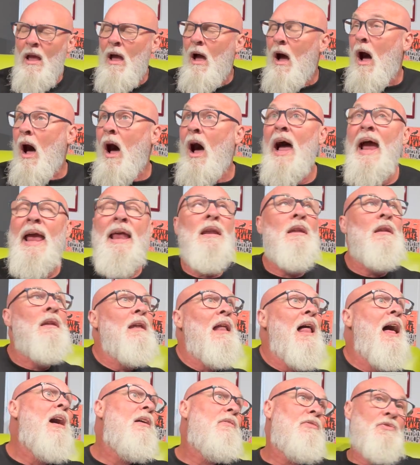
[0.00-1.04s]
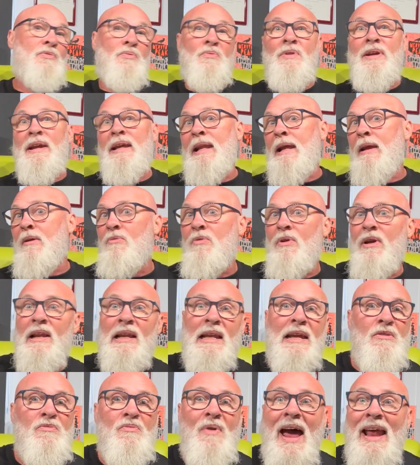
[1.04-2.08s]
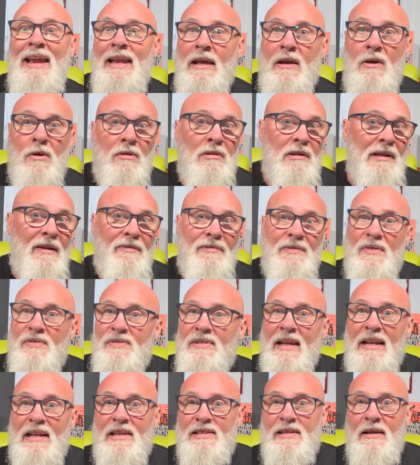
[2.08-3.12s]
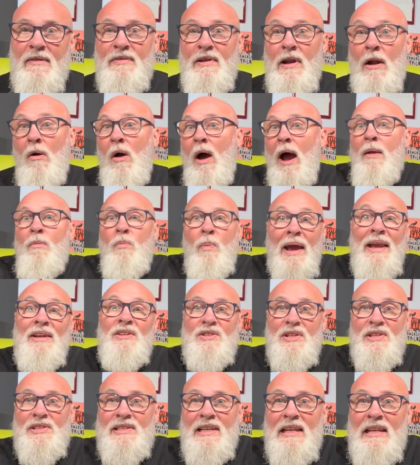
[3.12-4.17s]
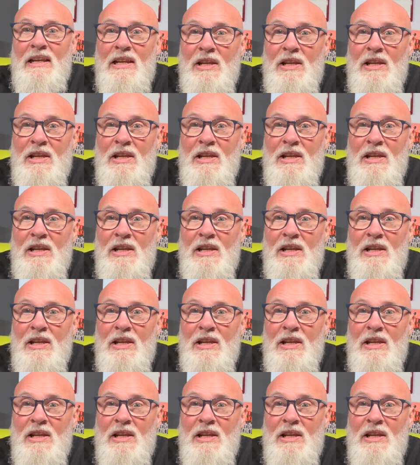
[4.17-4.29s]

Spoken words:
I loved reading really radical left of centre stuff. You know, I went to Sydney